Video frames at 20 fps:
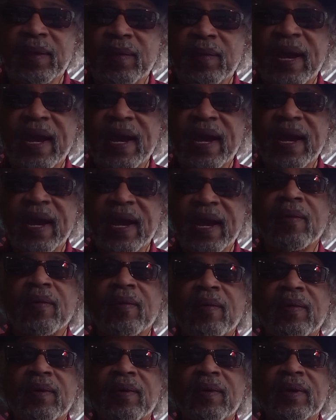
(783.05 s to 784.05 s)
Wow.
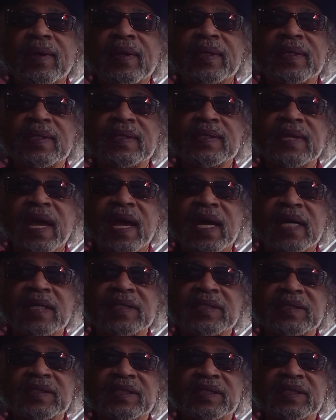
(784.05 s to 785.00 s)
These guys are just